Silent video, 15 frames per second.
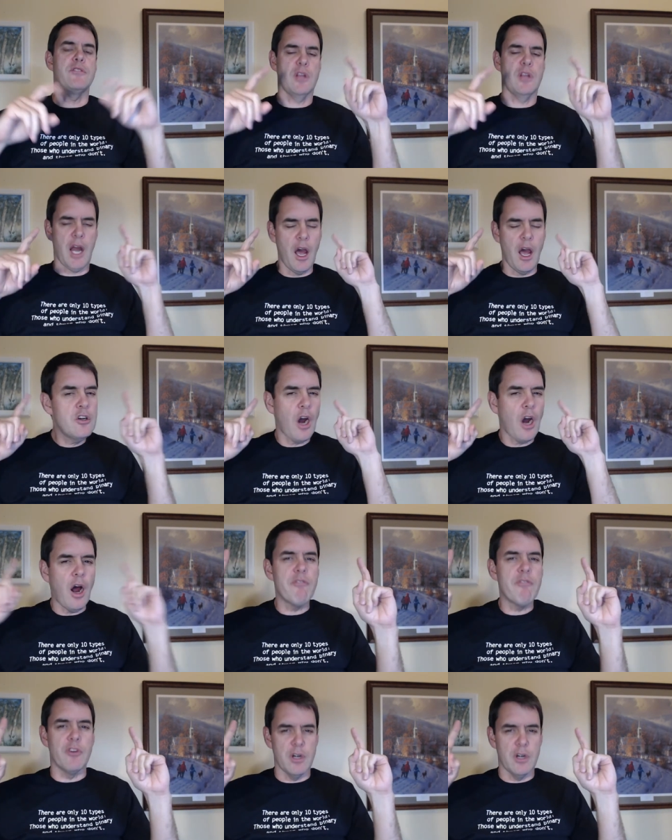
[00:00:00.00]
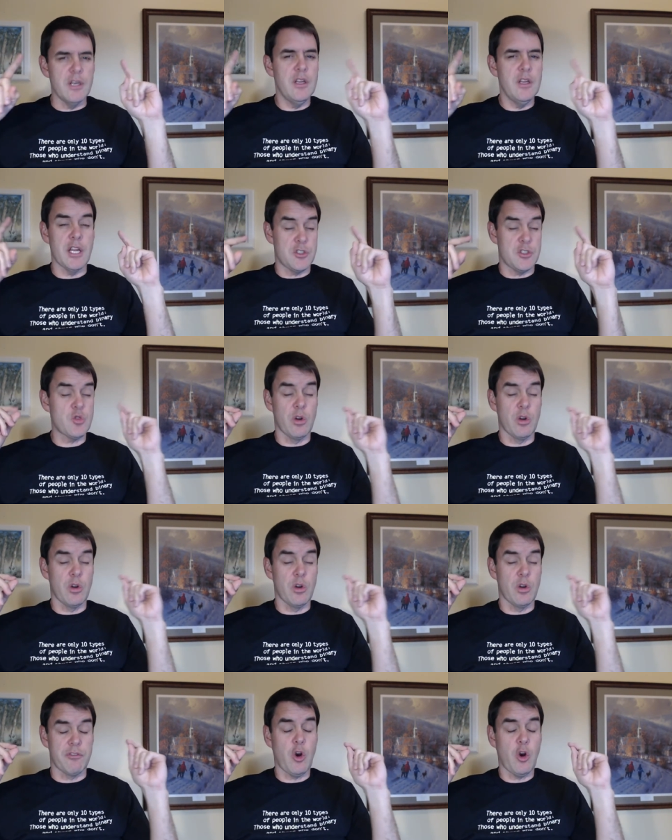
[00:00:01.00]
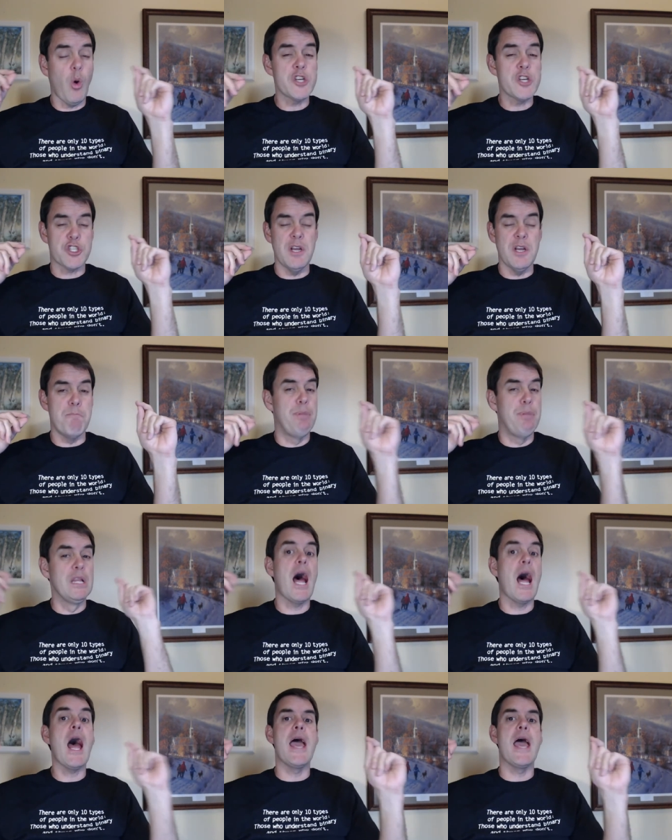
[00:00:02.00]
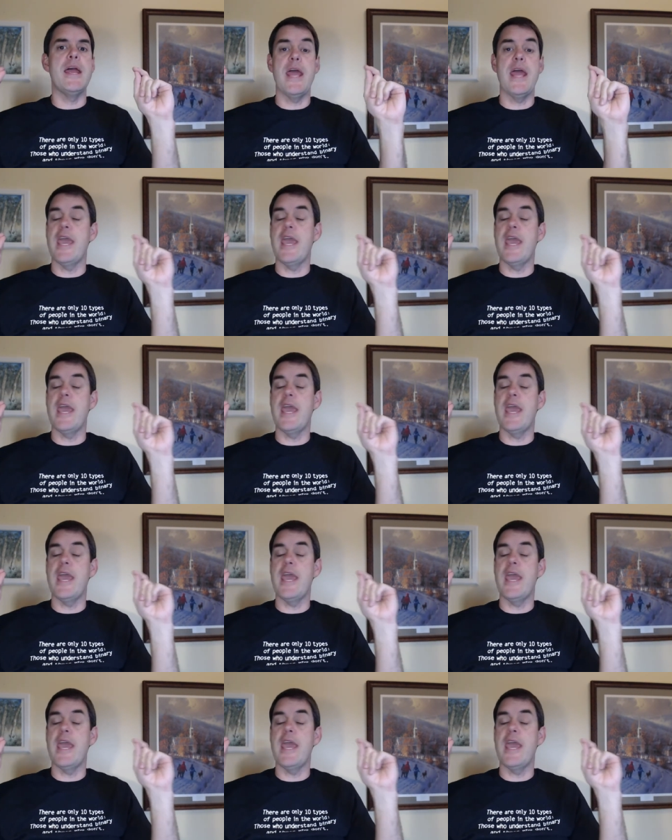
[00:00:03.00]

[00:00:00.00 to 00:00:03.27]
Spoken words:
And I uncovered, and that sort of question belied